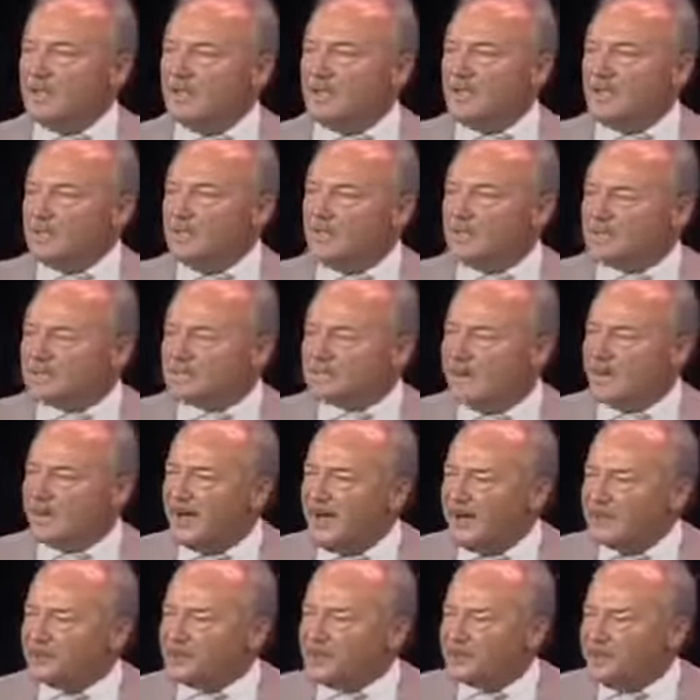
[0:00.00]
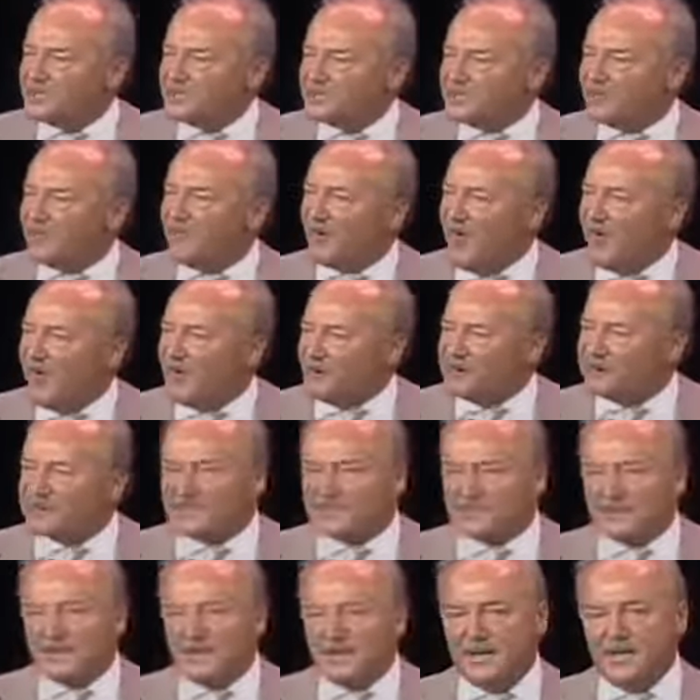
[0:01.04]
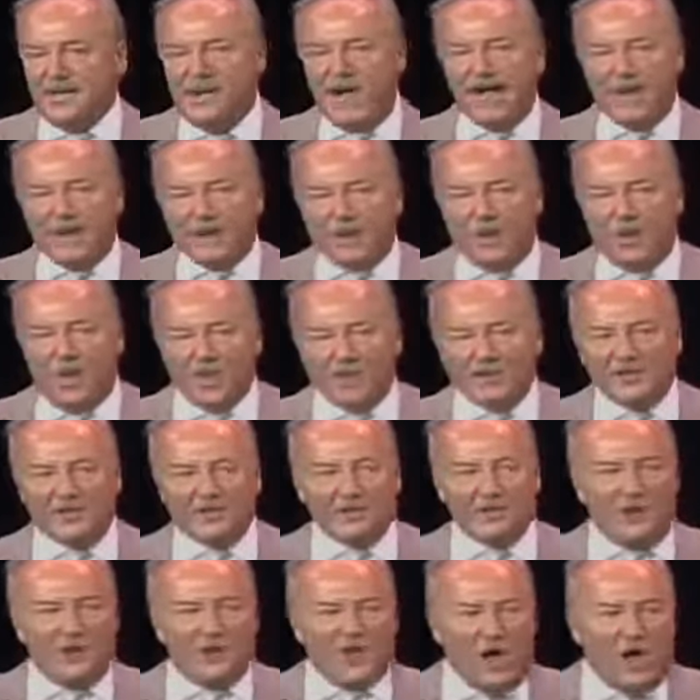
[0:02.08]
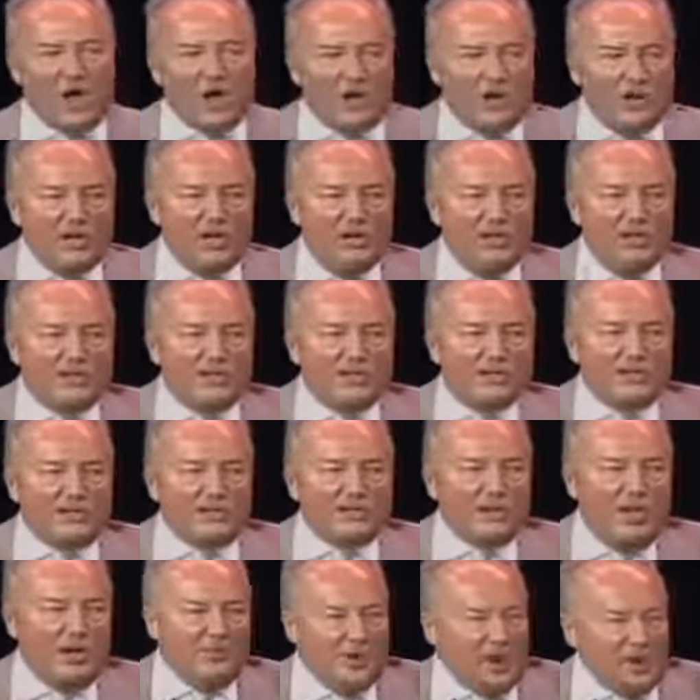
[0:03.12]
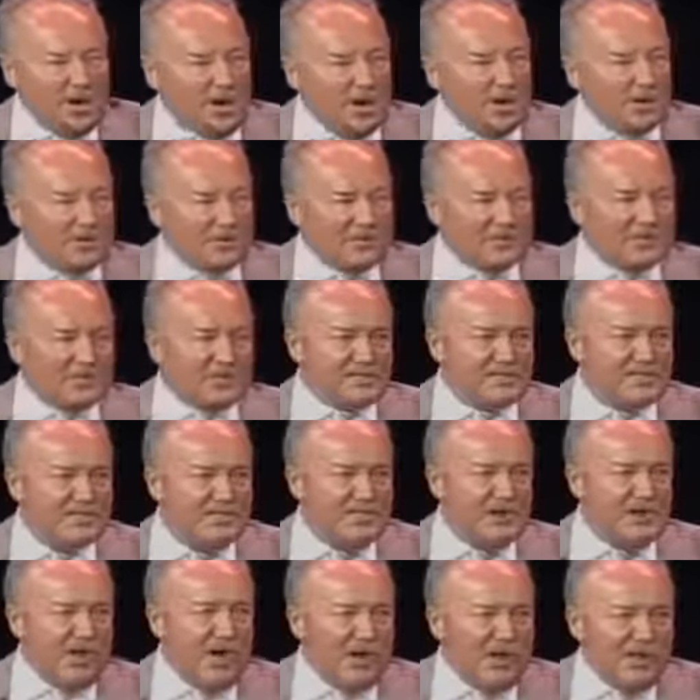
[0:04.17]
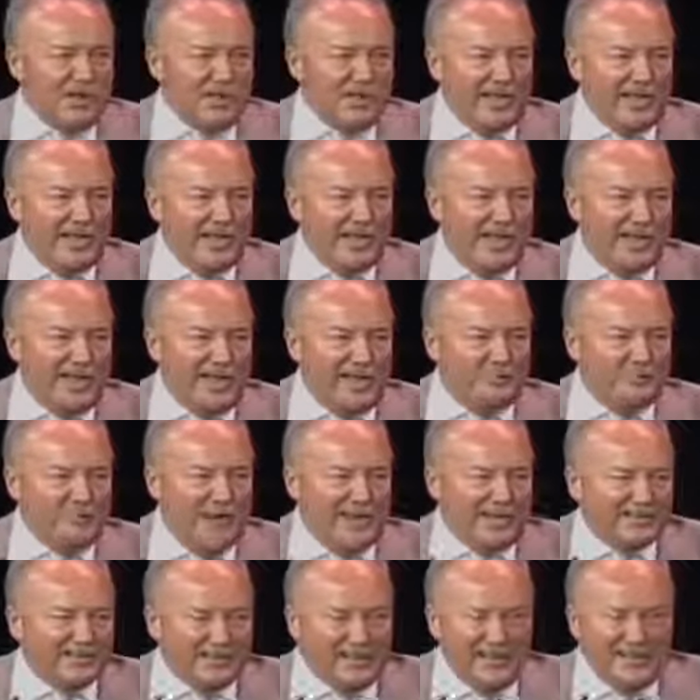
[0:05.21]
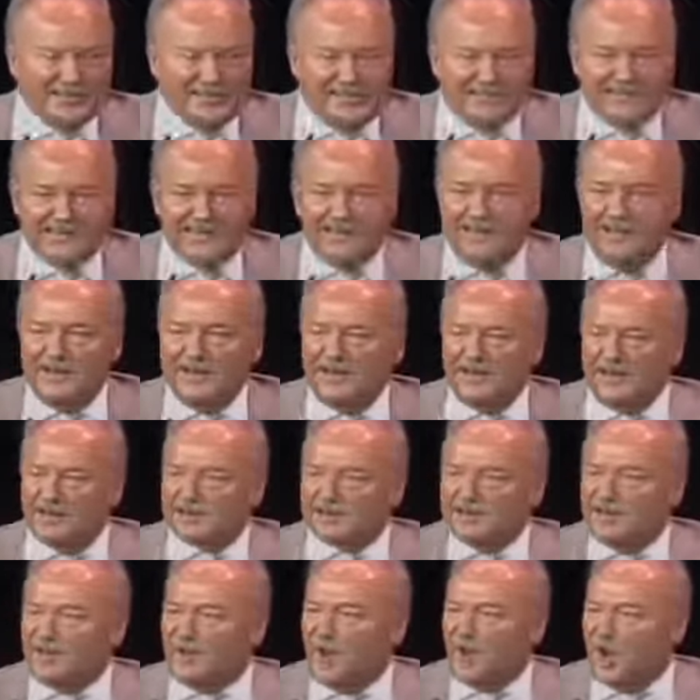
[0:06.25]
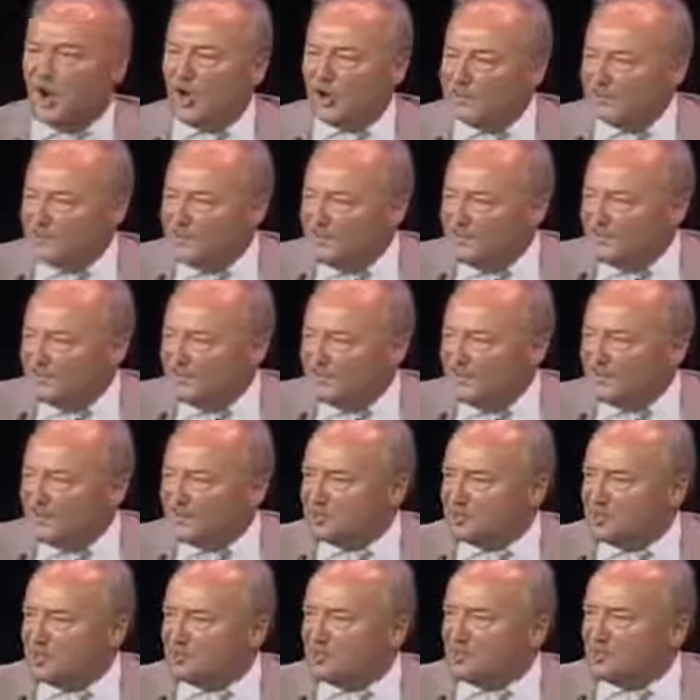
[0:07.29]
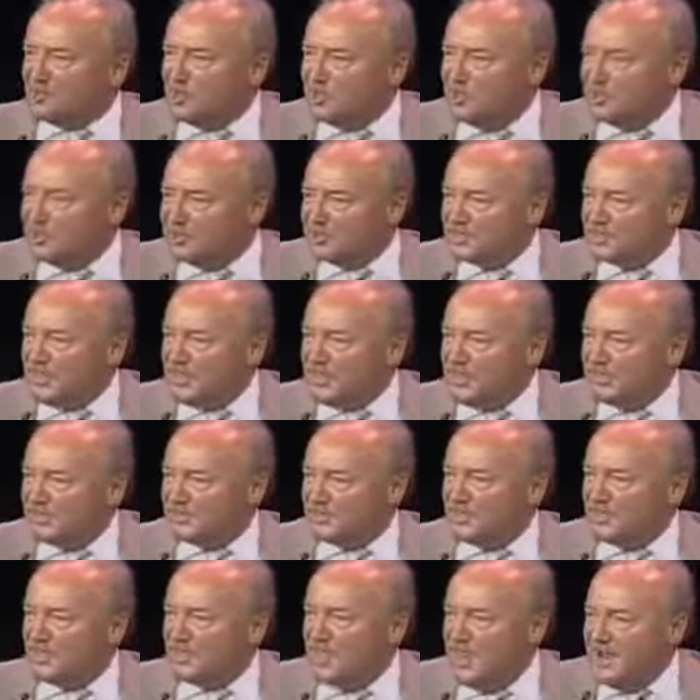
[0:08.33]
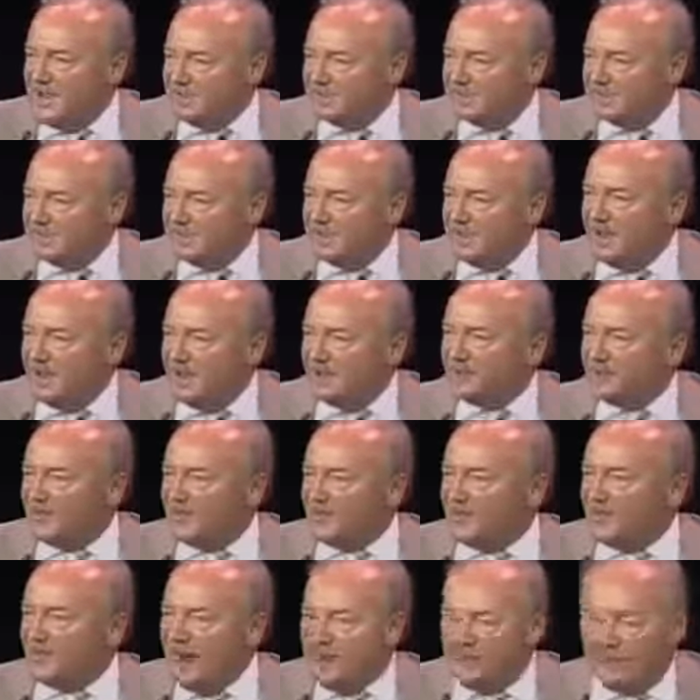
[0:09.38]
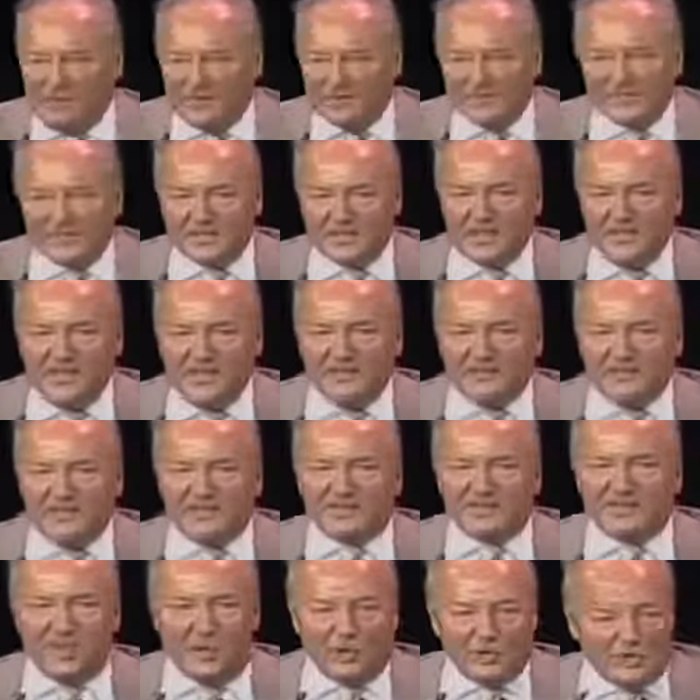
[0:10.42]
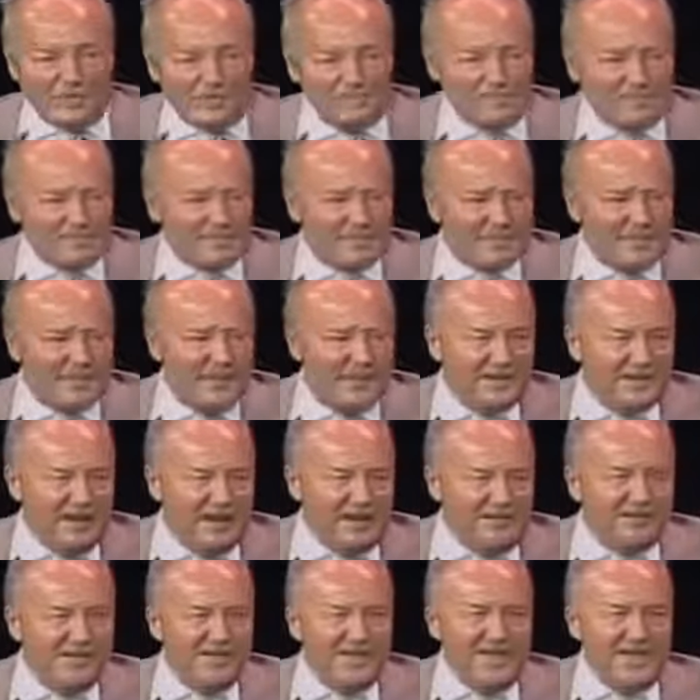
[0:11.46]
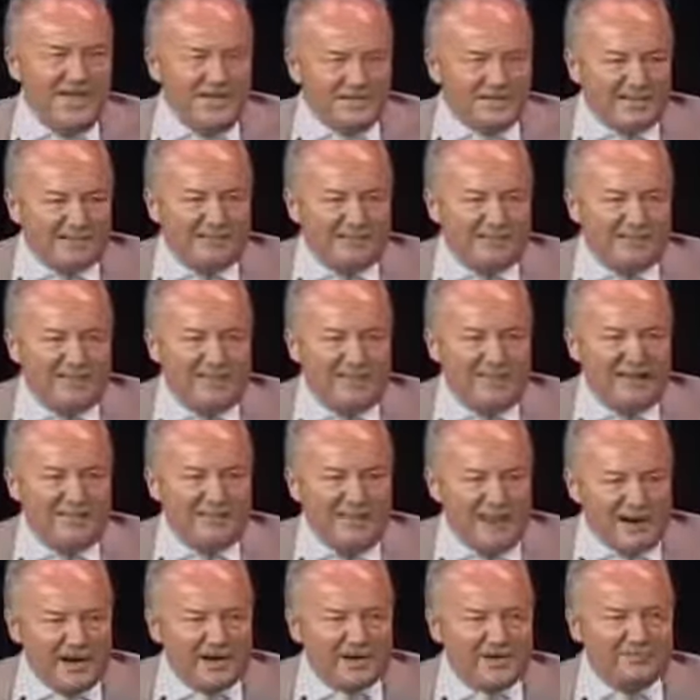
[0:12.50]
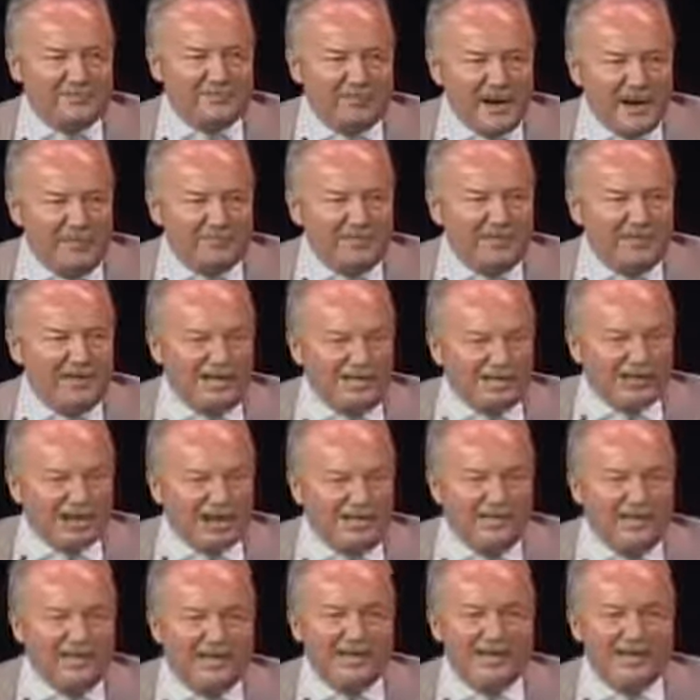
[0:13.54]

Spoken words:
That Mr. Hitchens' friends are the ones with all the tomahawks, all the Apaches. Isn't it odd that they should choose as the names of their weapons the totems of the Native American population